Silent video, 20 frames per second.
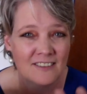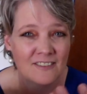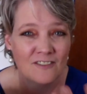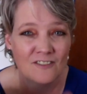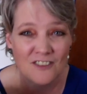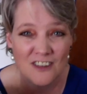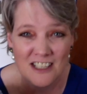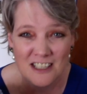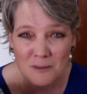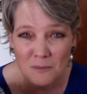
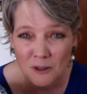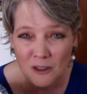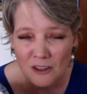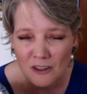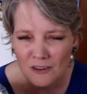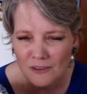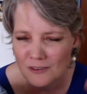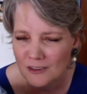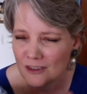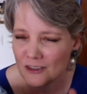
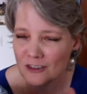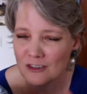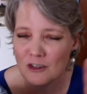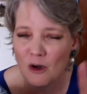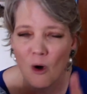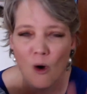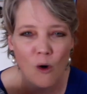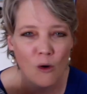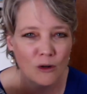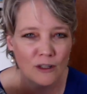visible, you can
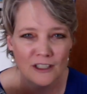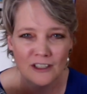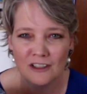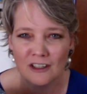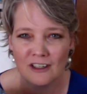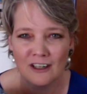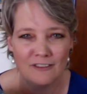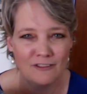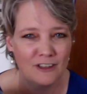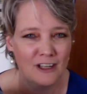totally
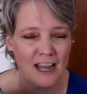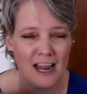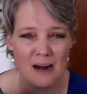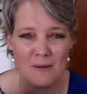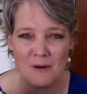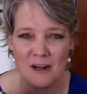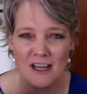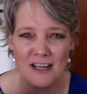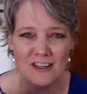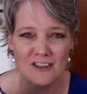turn off your
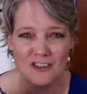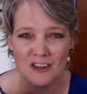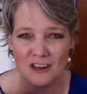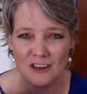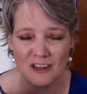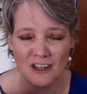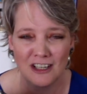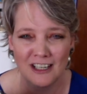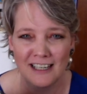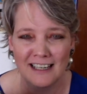camera and it's
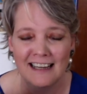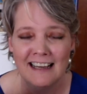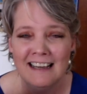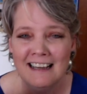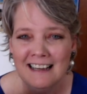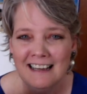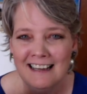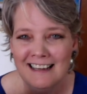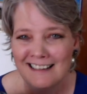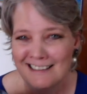all good.
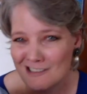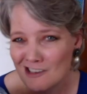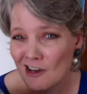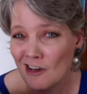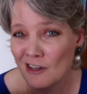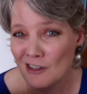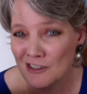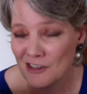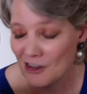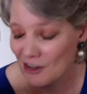It's
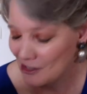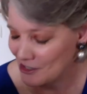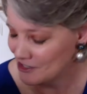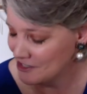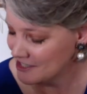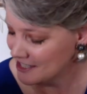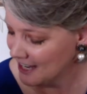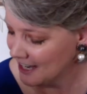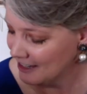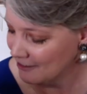all, all
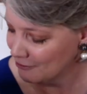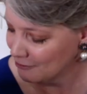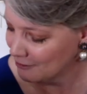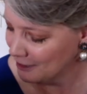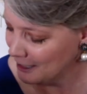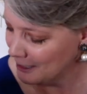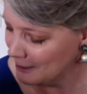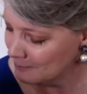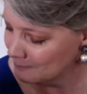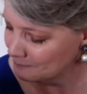safe,
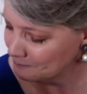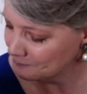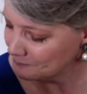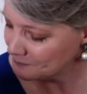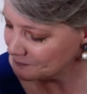right?